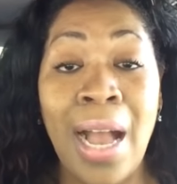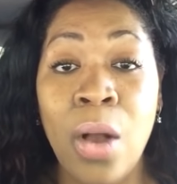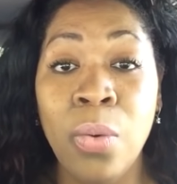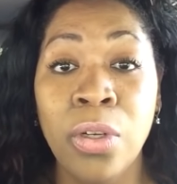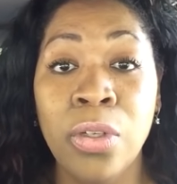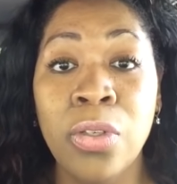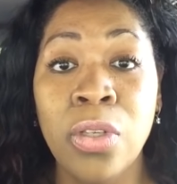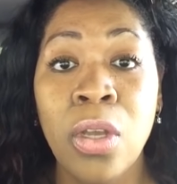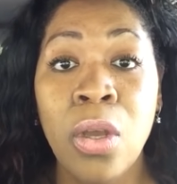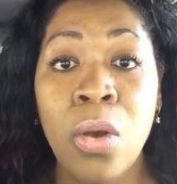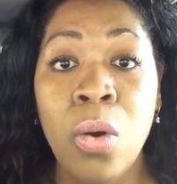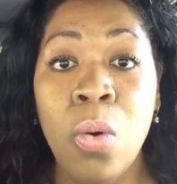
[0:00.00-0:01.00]
hours
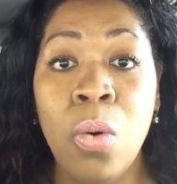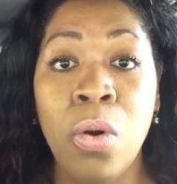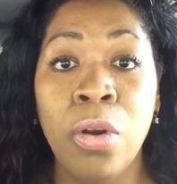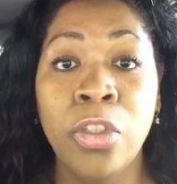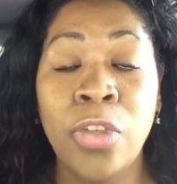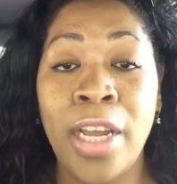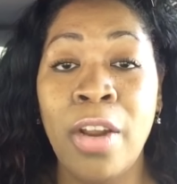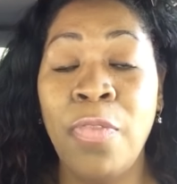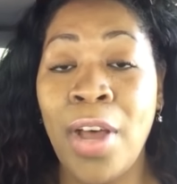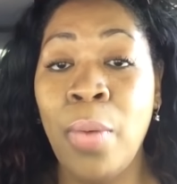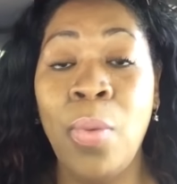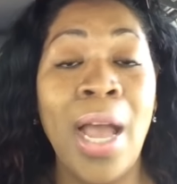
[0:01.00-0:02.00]
or try to
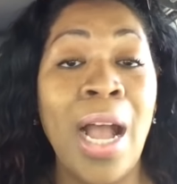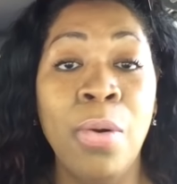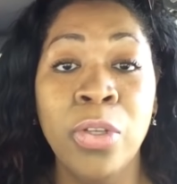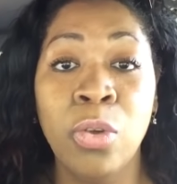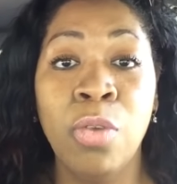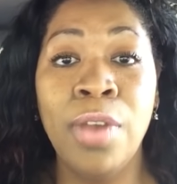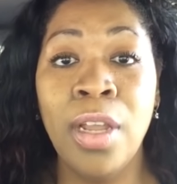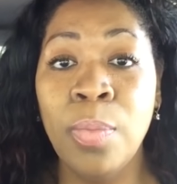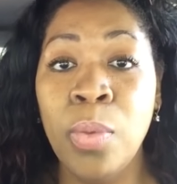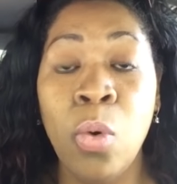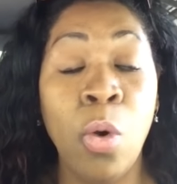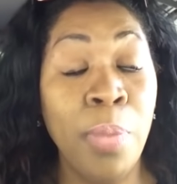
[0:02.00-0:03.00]
find what hours are
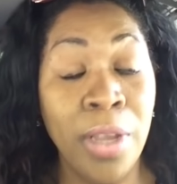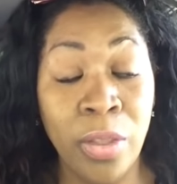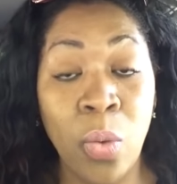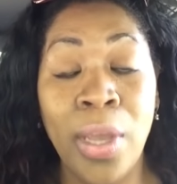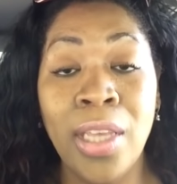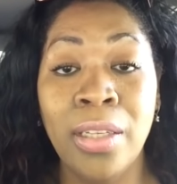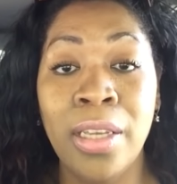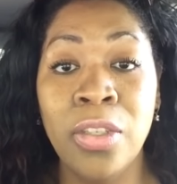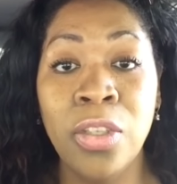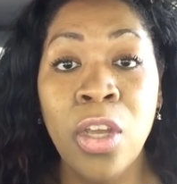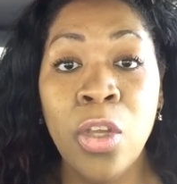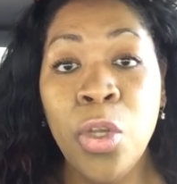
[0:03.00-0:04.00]
available or be on the wait
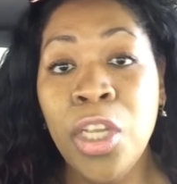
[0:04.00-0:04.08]
list,